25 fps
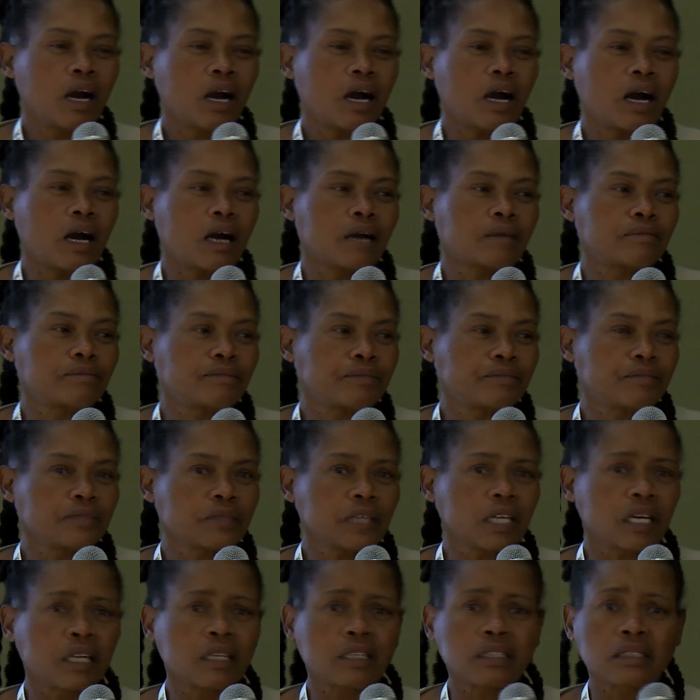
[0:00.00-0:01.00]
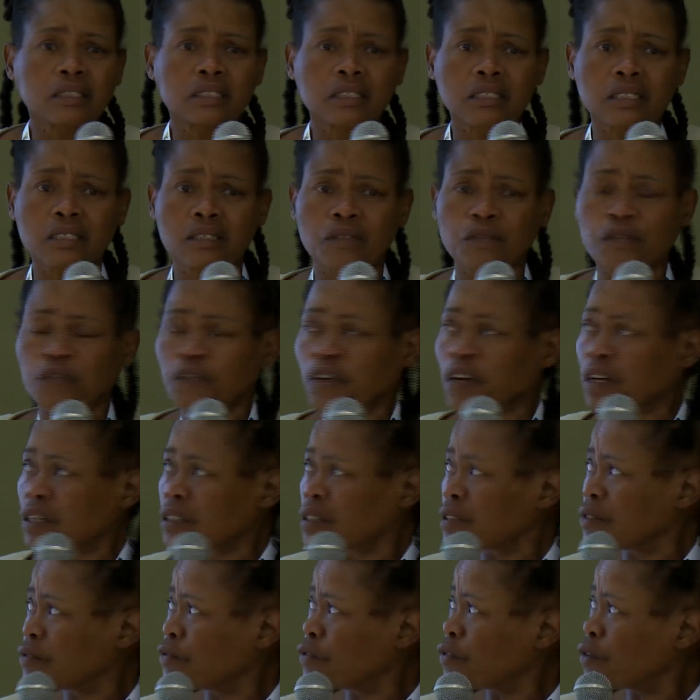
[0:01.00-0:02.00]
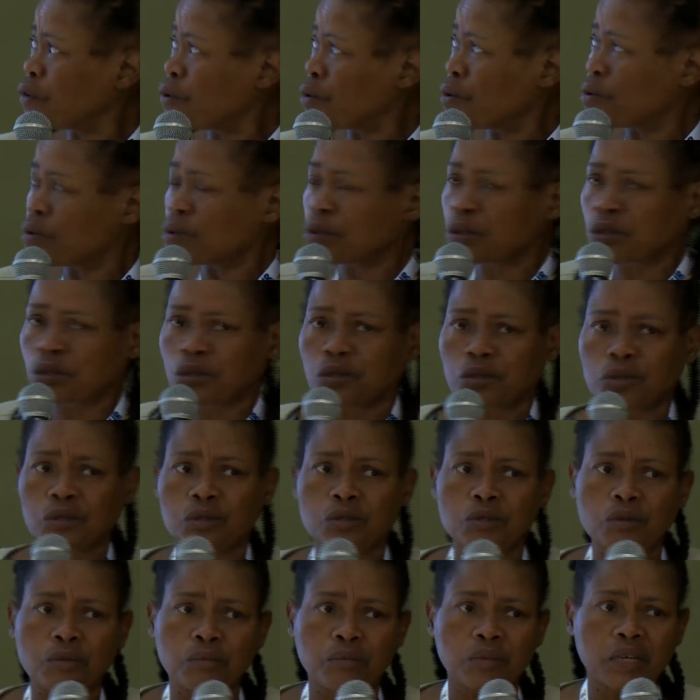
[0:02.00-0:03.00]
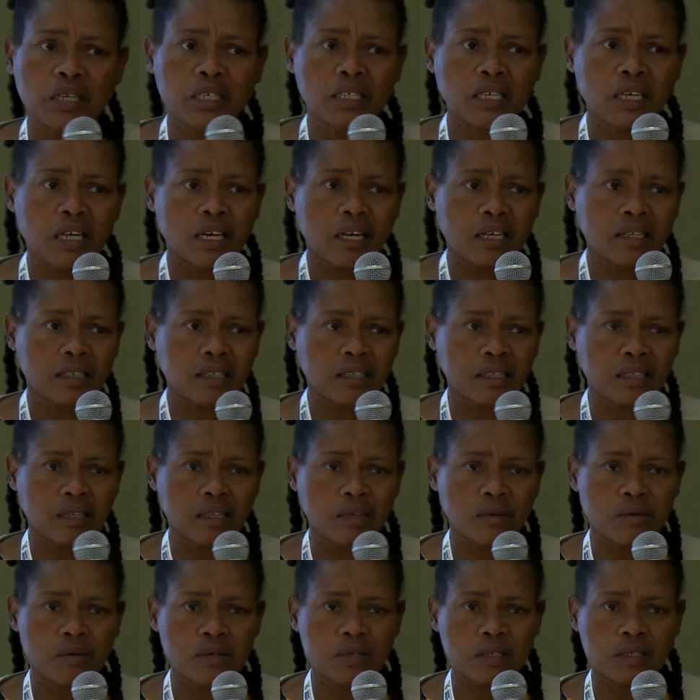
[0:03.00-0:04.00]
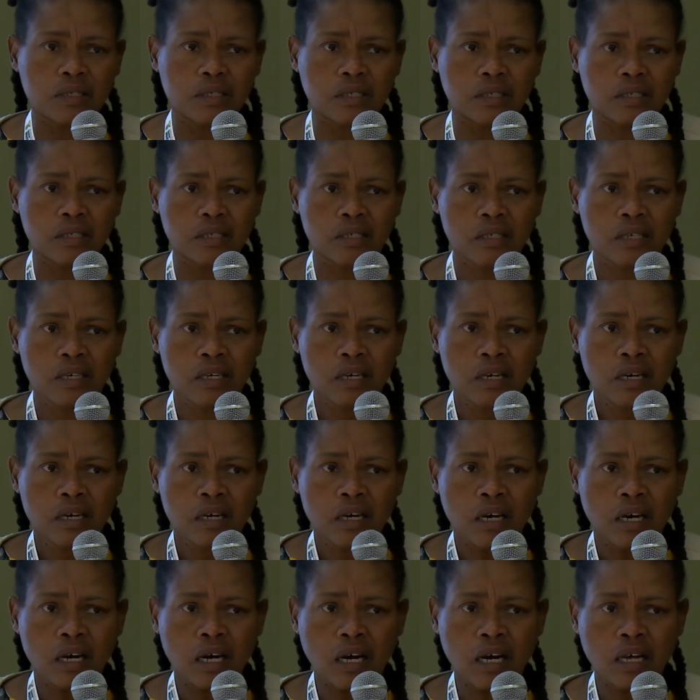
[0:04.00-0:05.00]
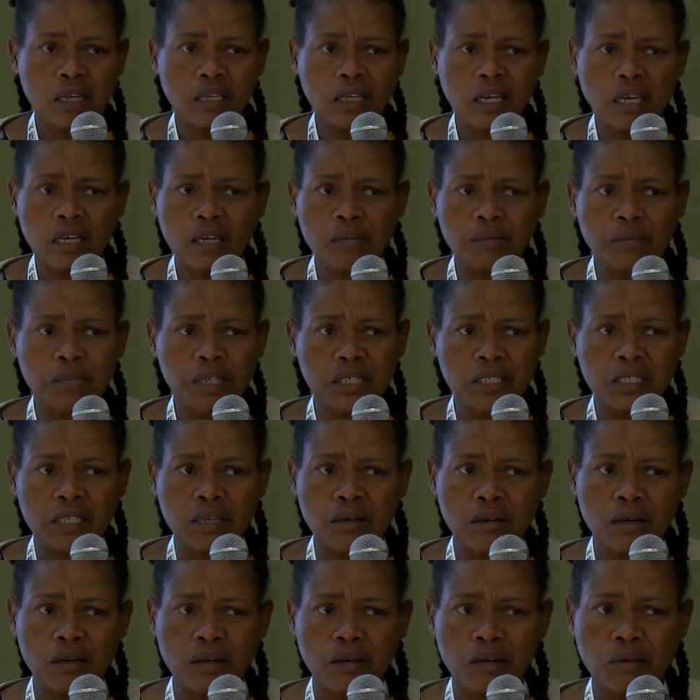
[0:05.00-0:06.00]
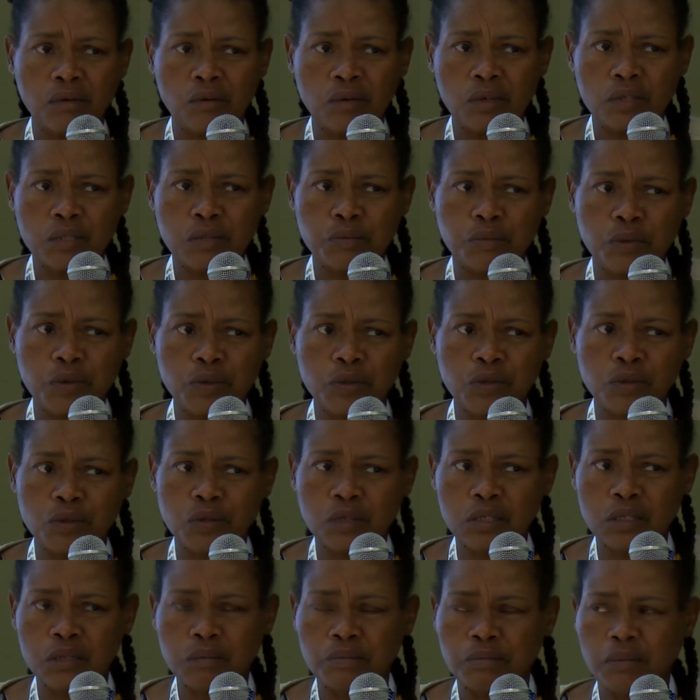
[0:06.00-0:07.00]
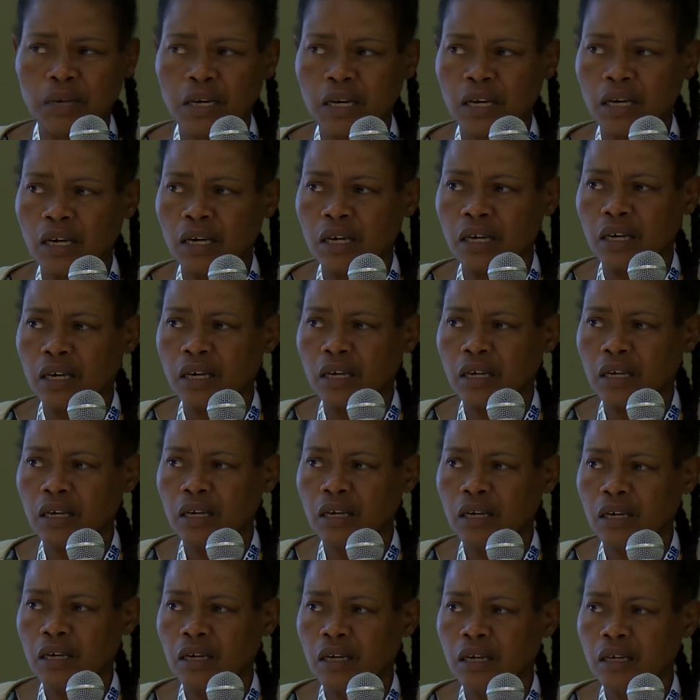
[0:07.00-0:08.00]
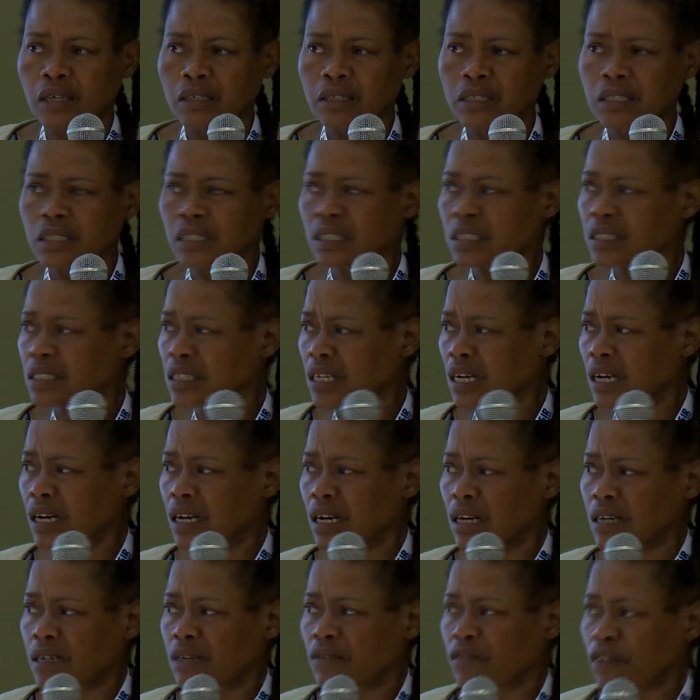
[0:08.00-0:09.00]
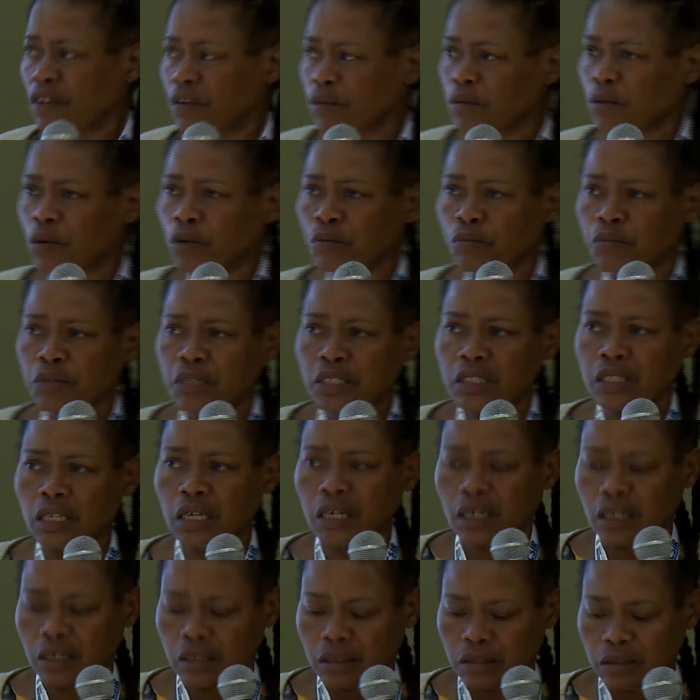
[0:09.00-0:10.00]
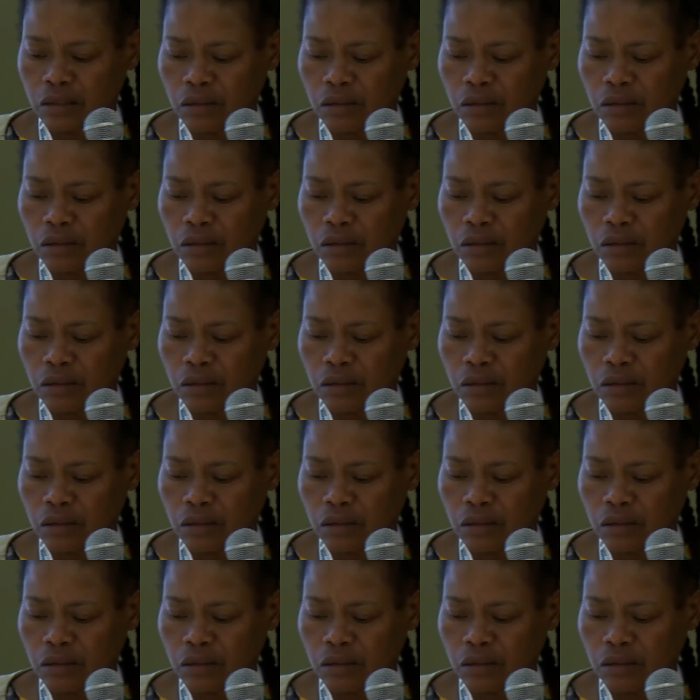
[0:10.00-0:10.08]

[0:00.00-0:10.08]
And in fact, for Mandela, I think there was the image was produced by CSR, if I'm not mistaken.